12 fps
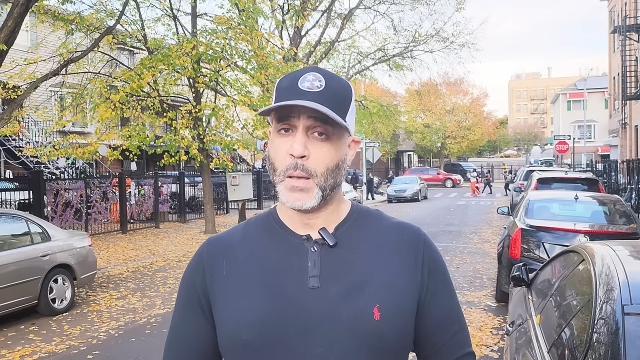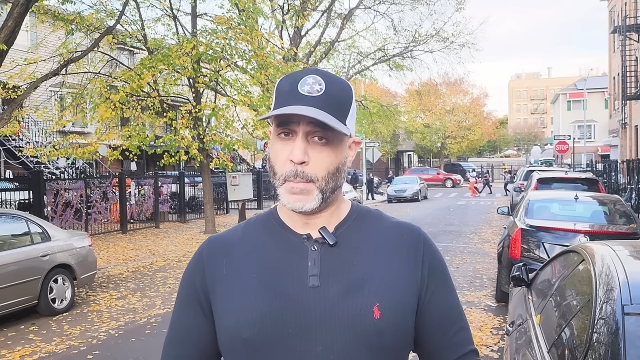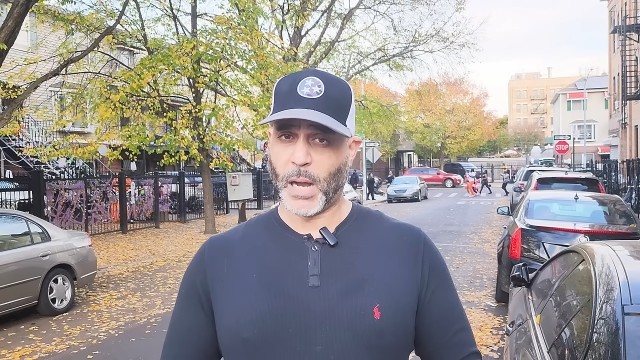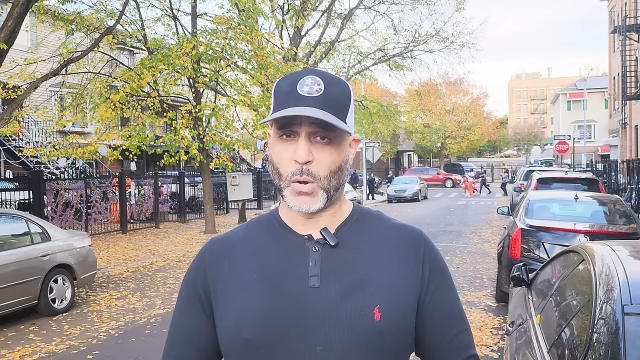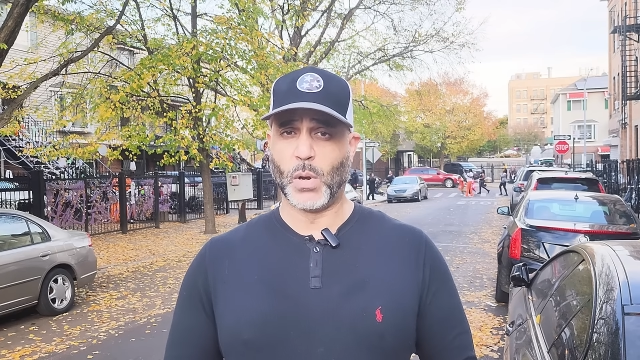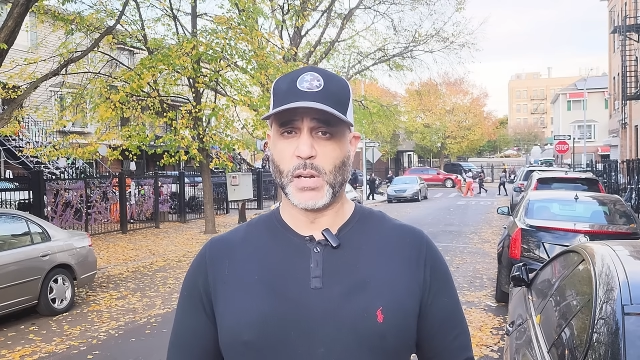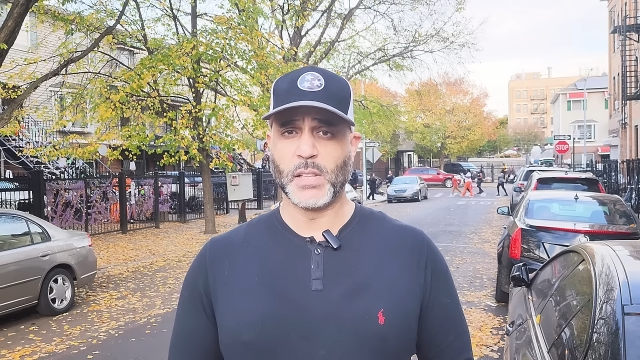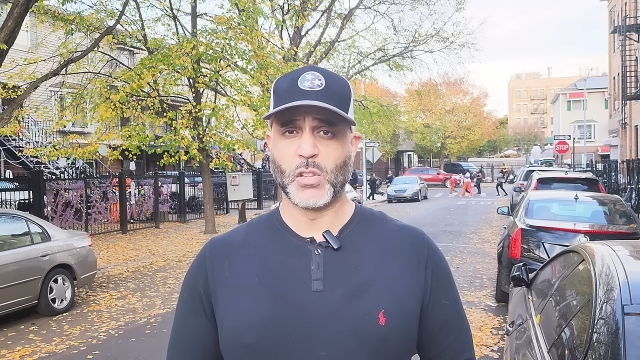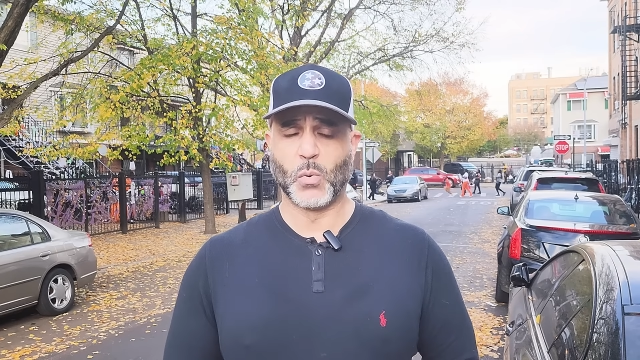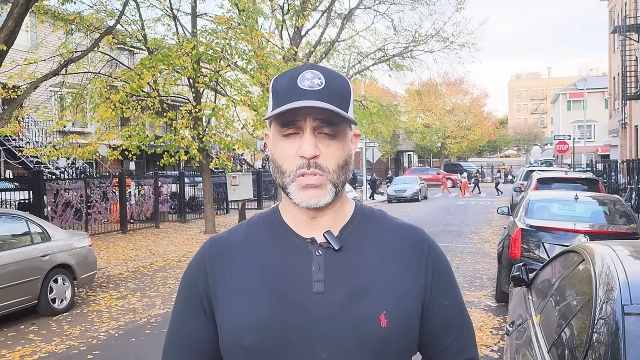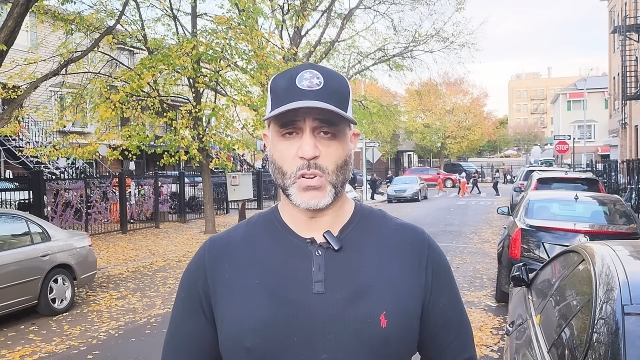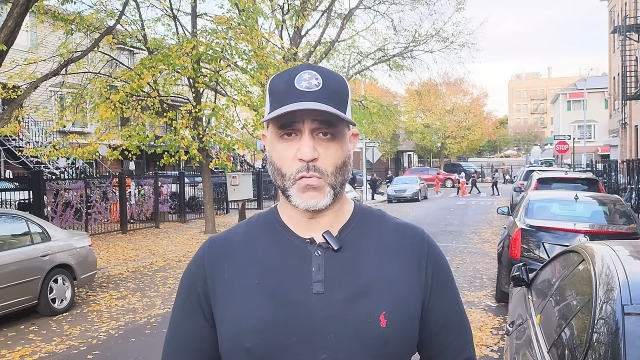Pasqualito
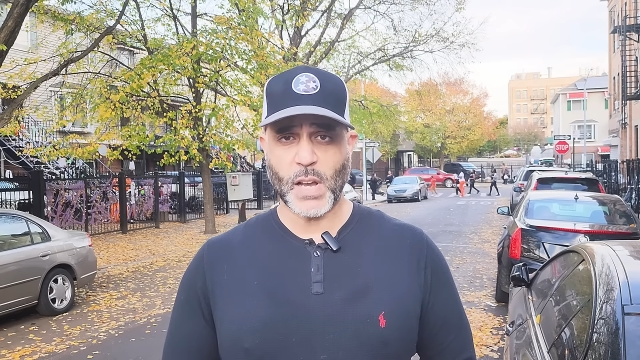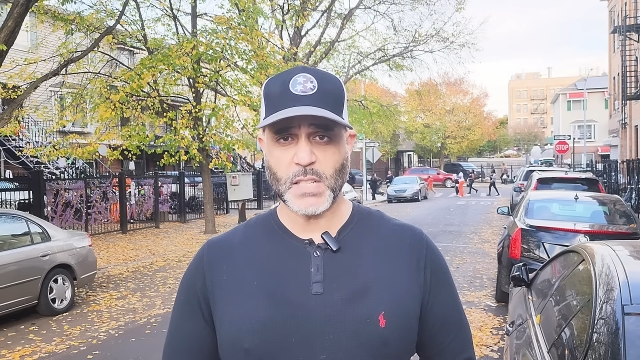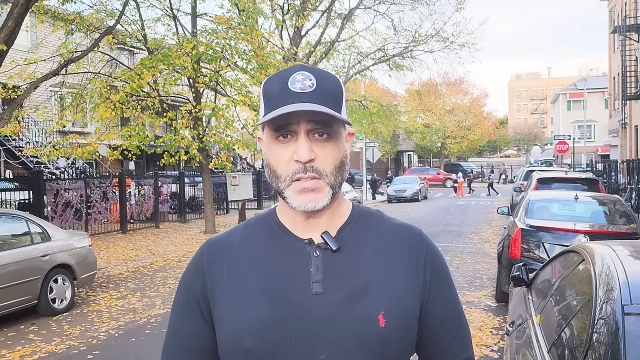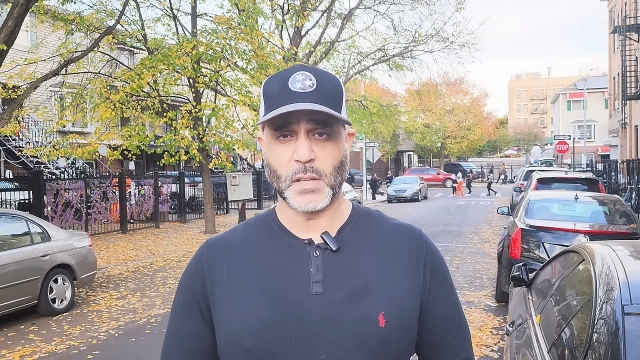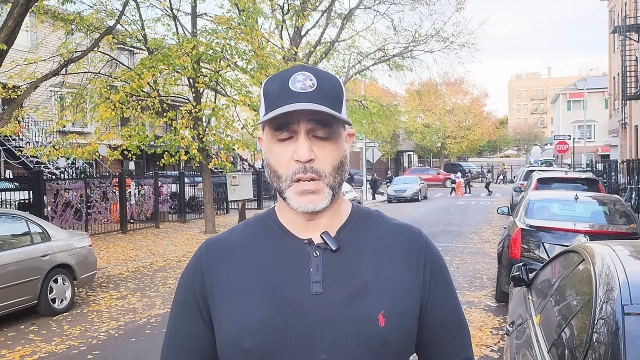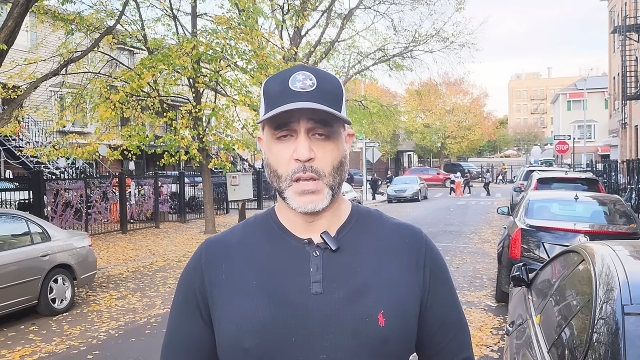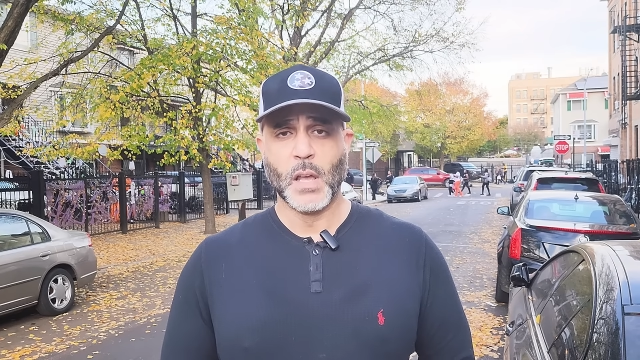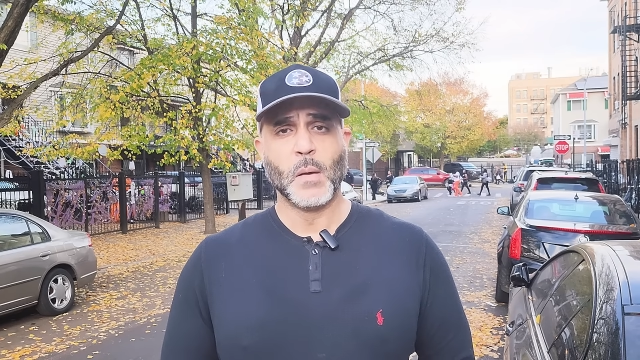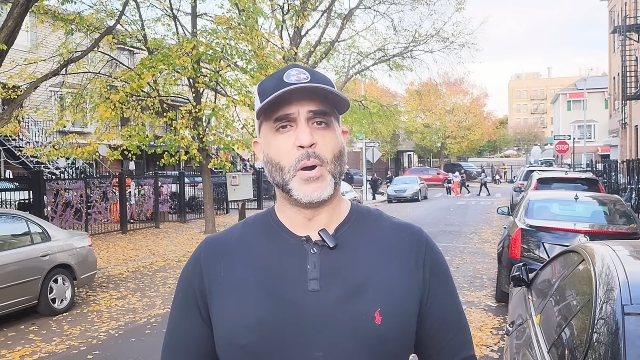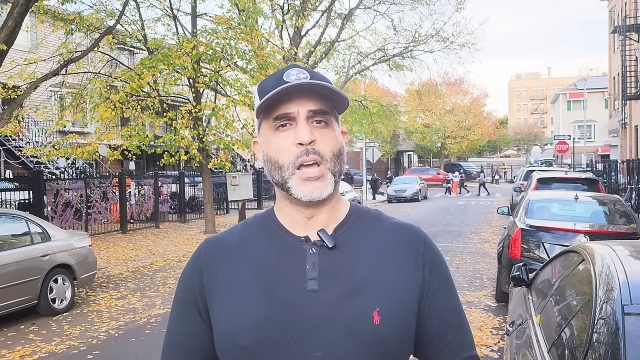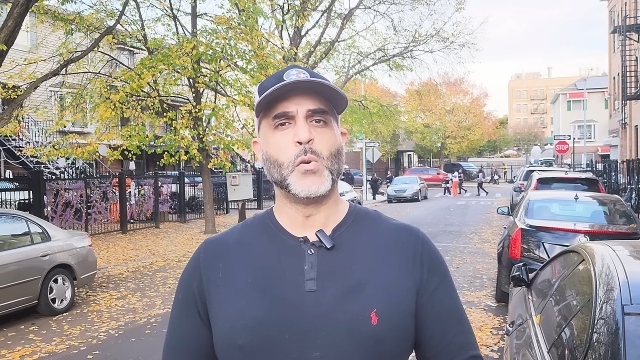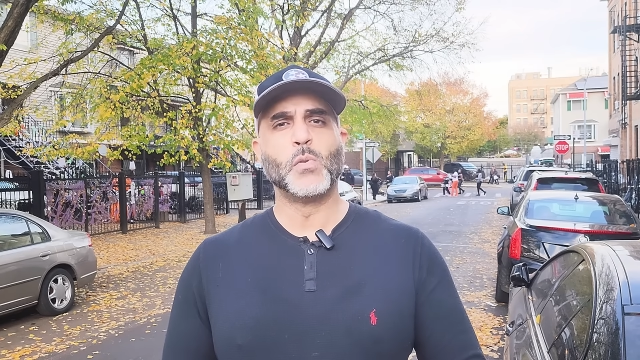was arrested,
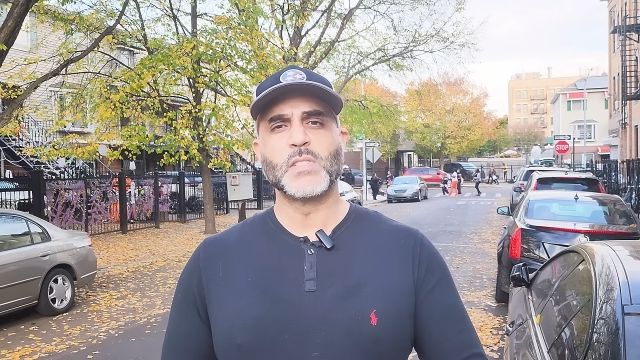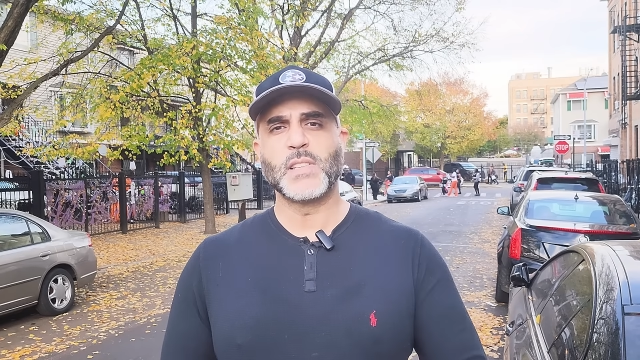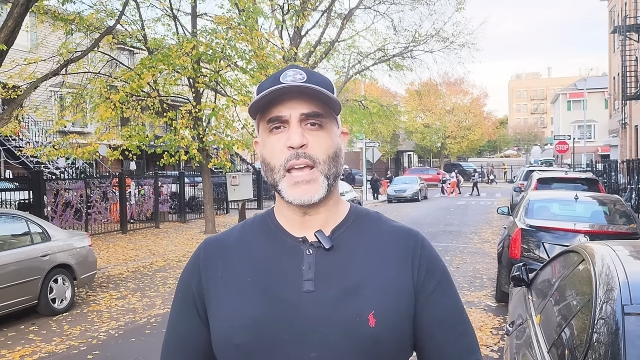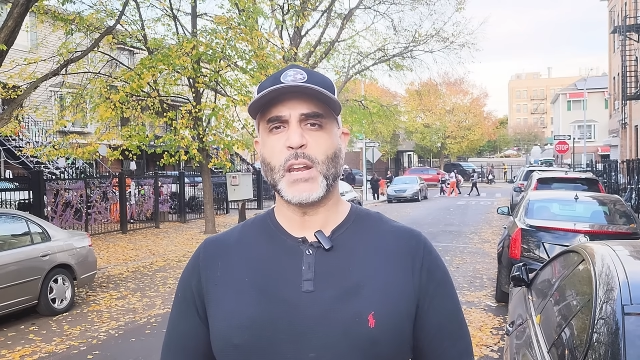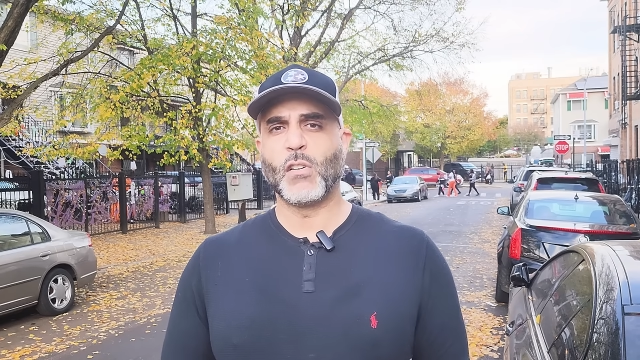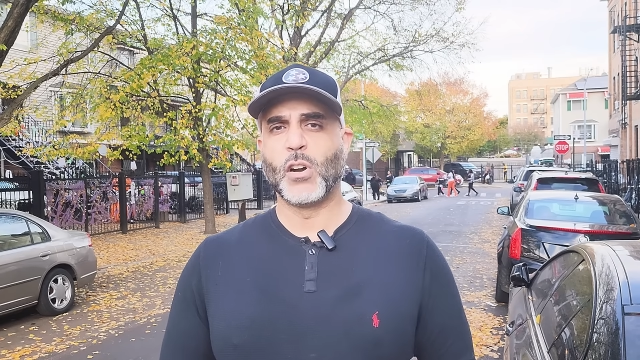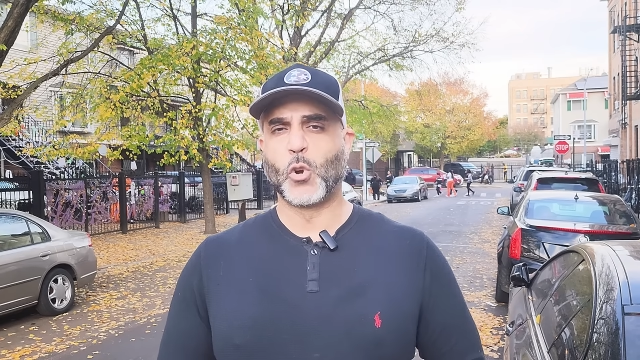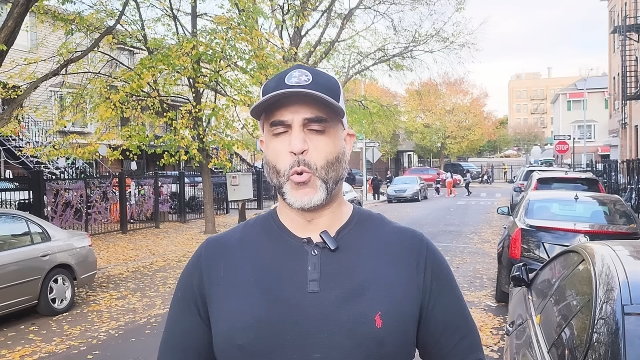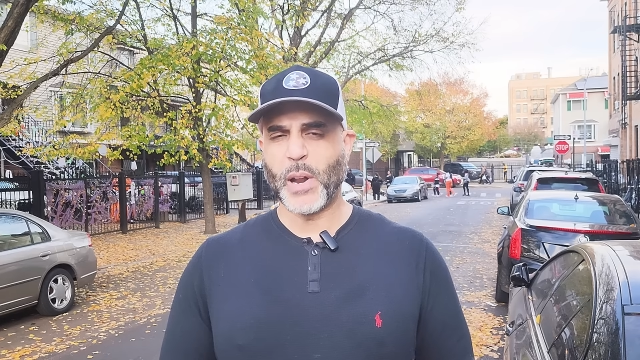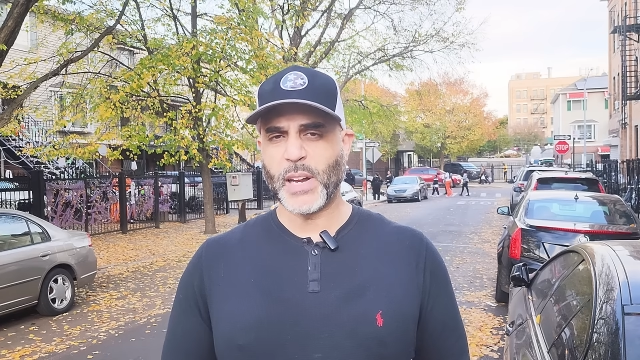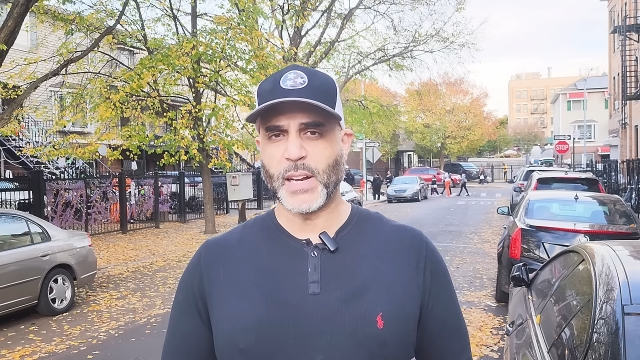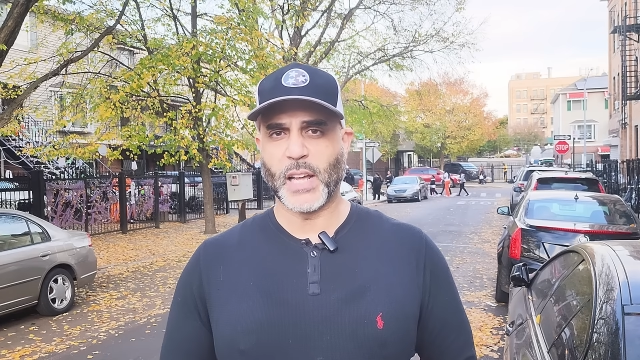but he was later
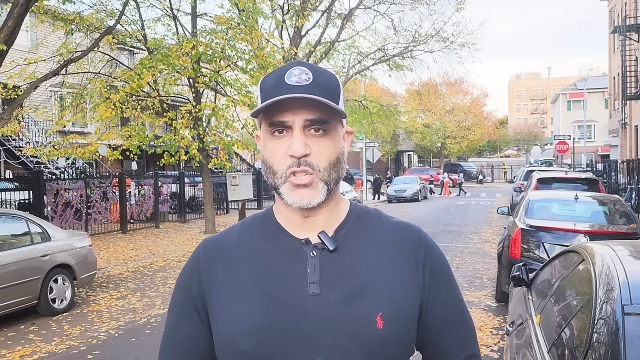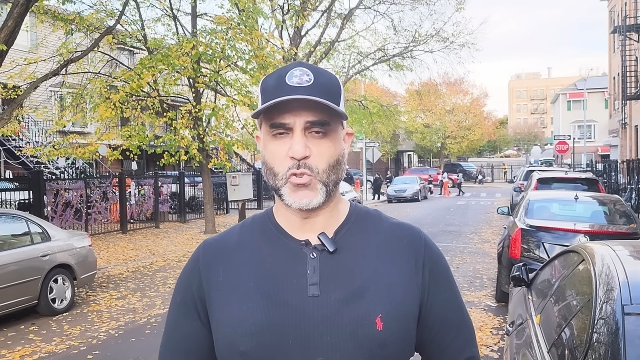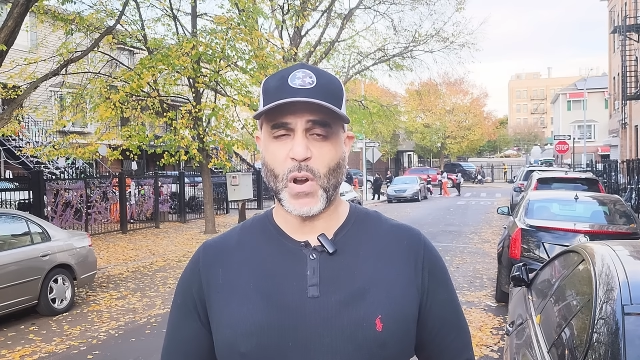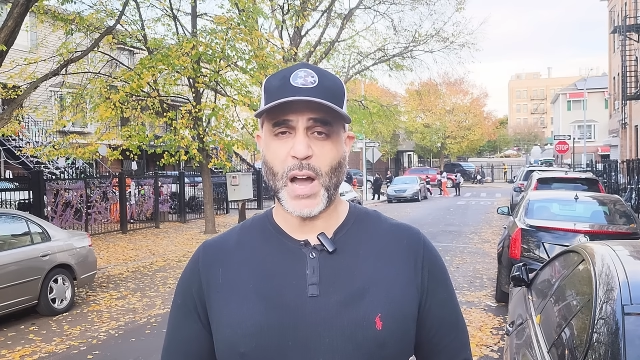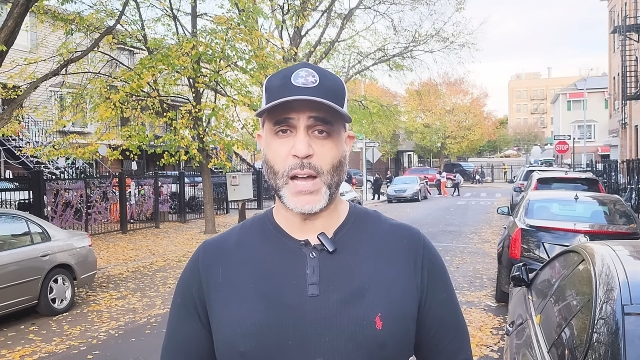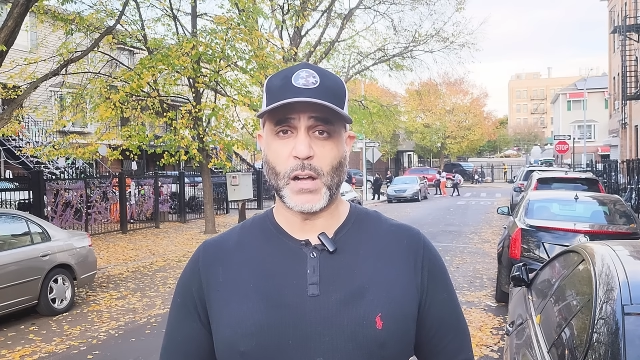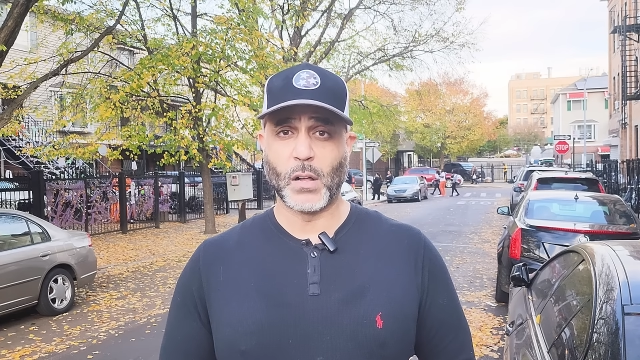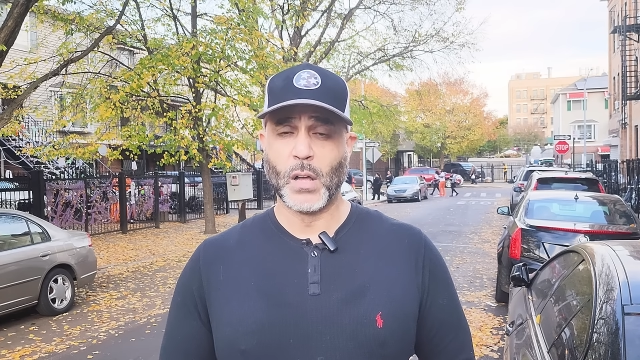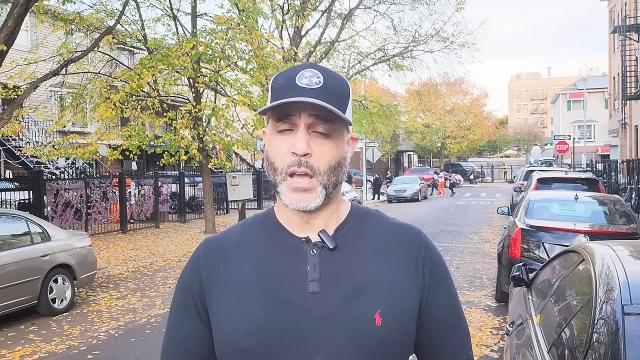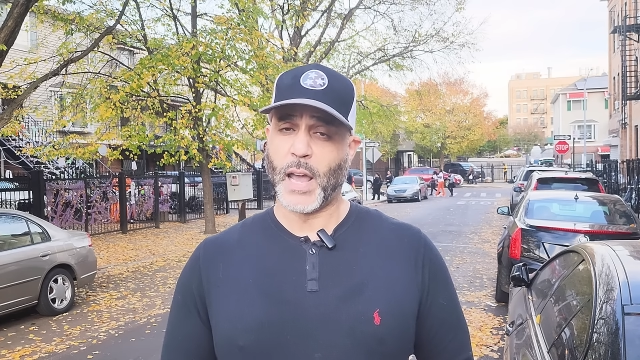acquitted at trial